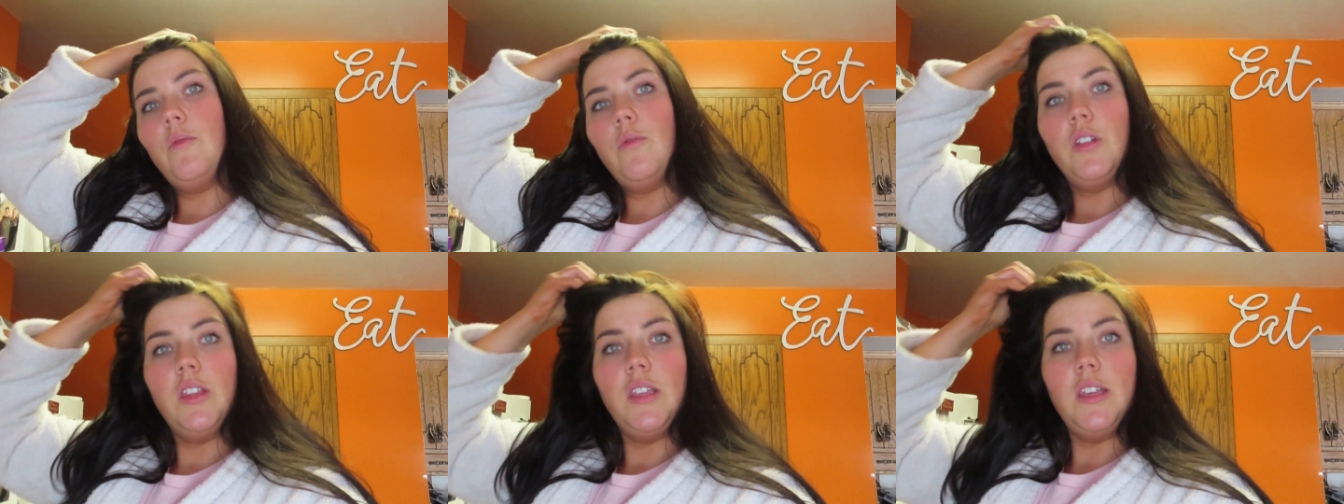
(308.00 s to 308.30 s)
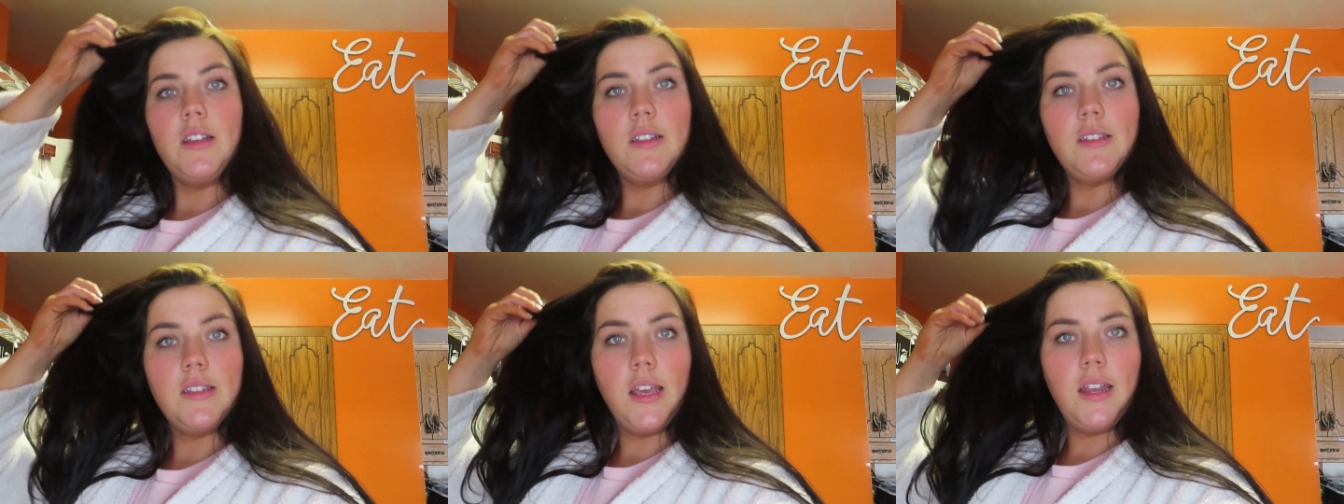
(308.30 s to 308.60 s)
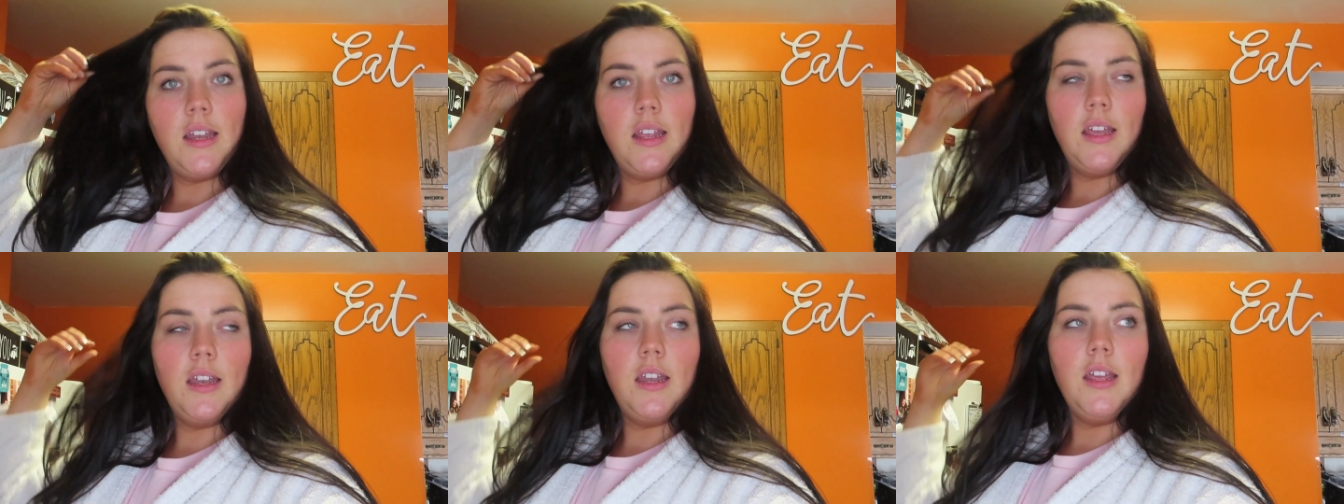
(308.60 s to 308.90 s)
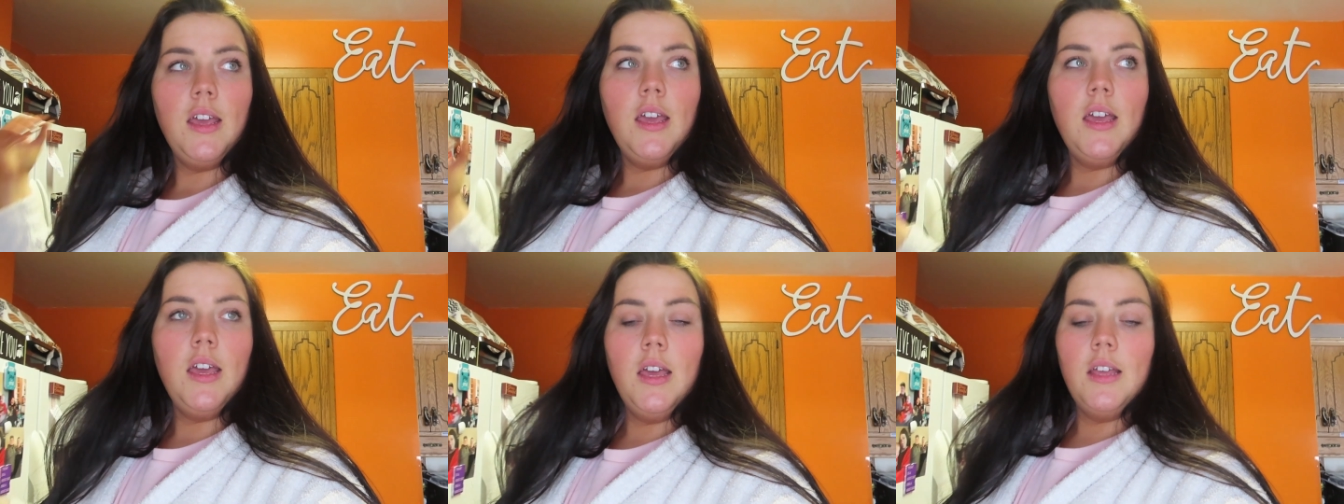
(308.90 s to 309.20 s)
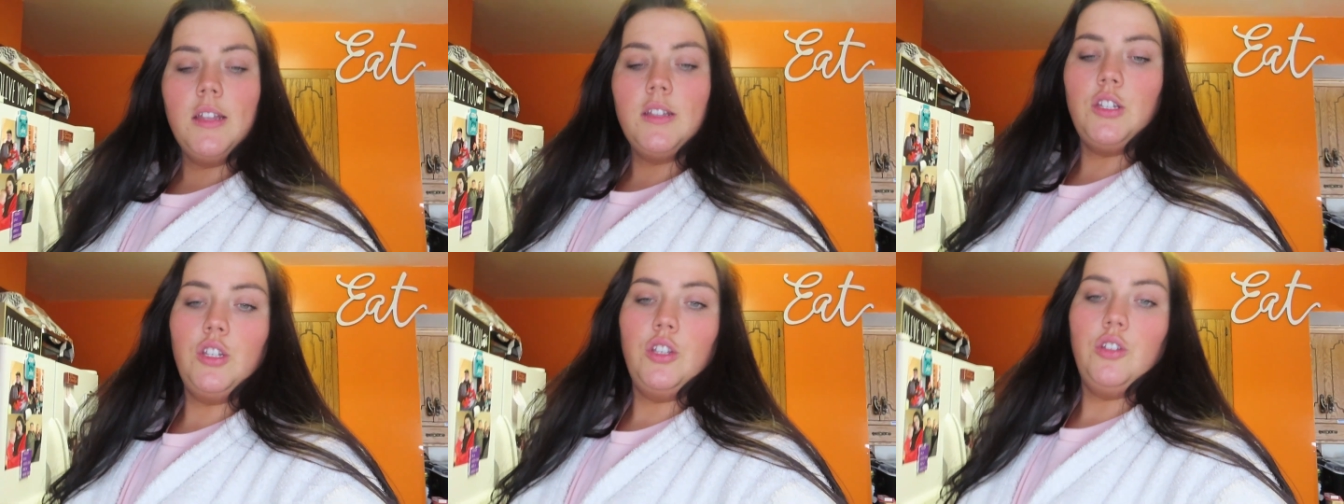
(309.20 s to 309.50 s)
really excited
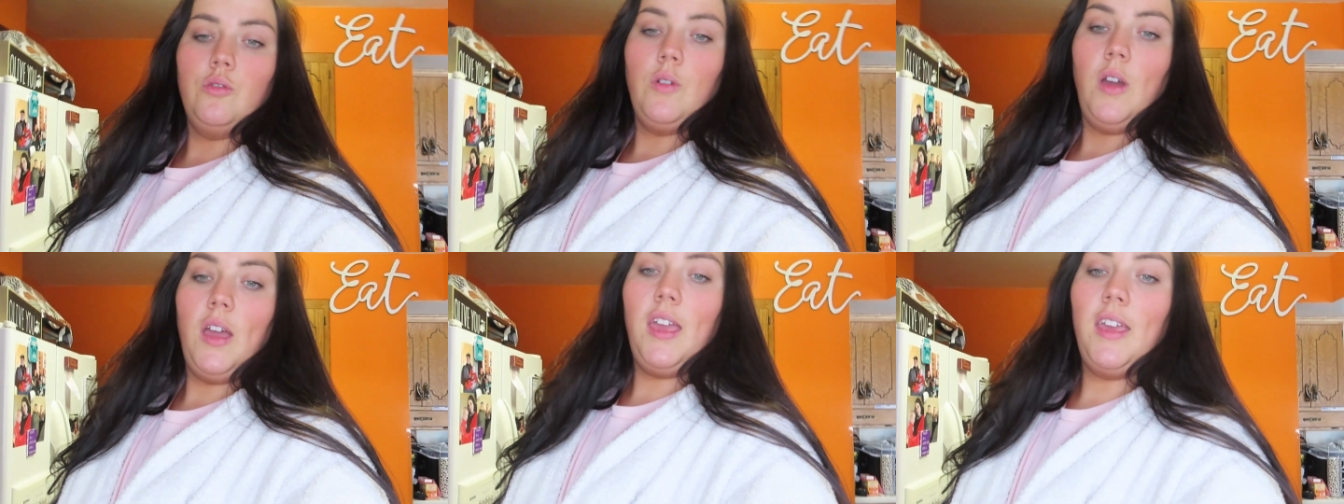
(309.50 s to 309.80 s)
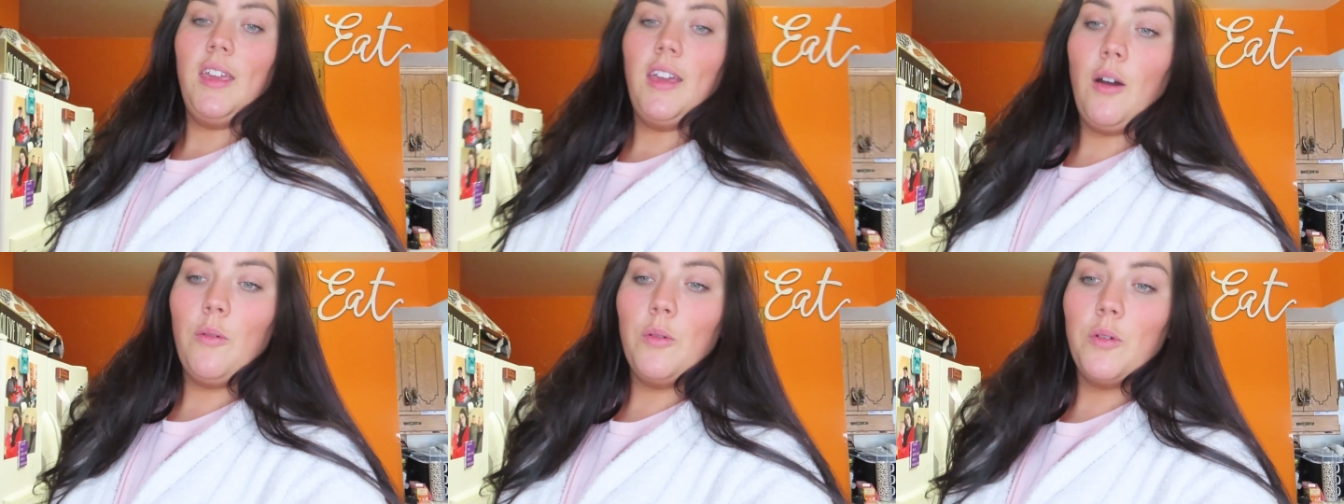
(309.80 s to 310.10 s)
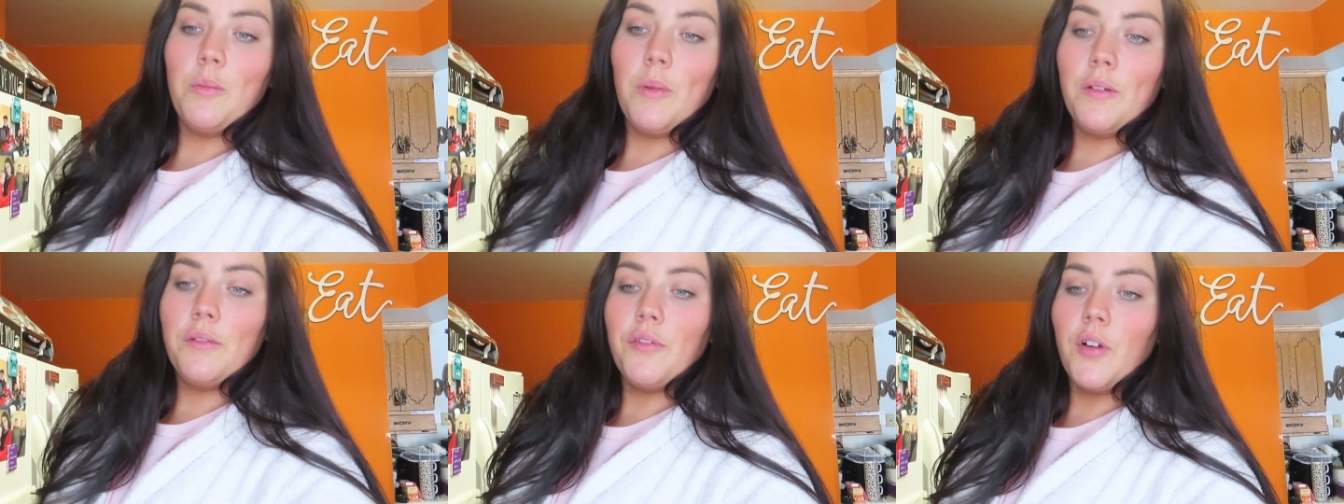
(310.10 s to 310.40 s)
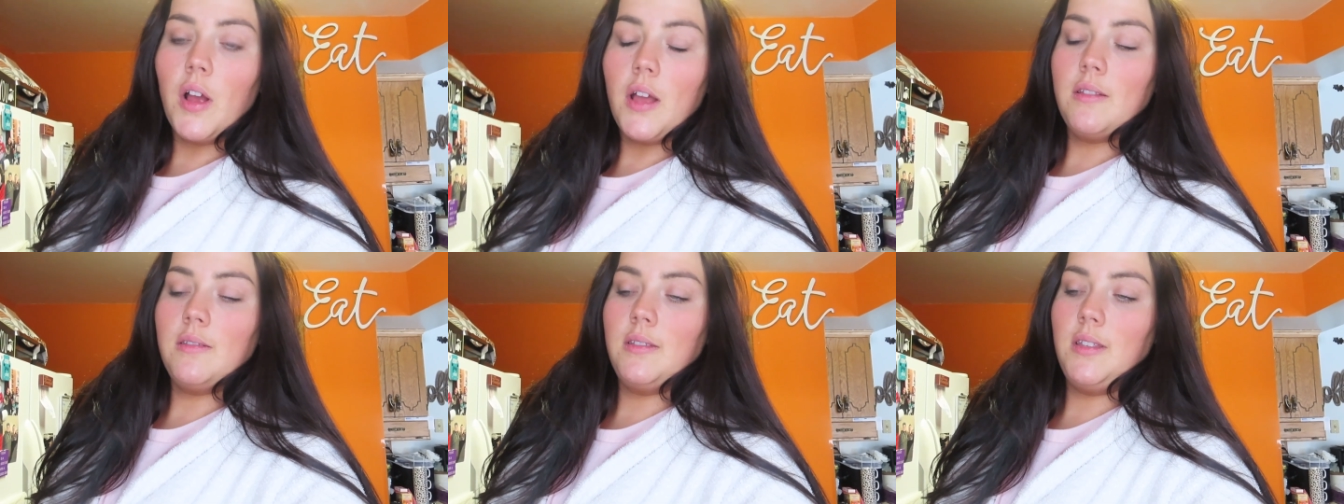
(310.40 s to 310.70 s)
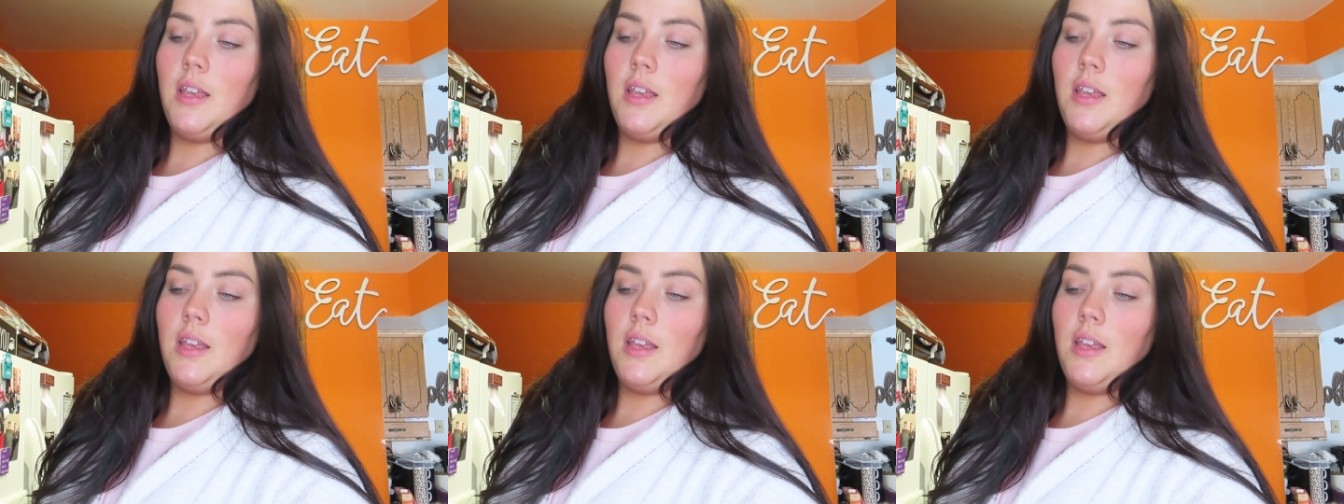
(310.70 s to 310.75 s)
to hang out with my friends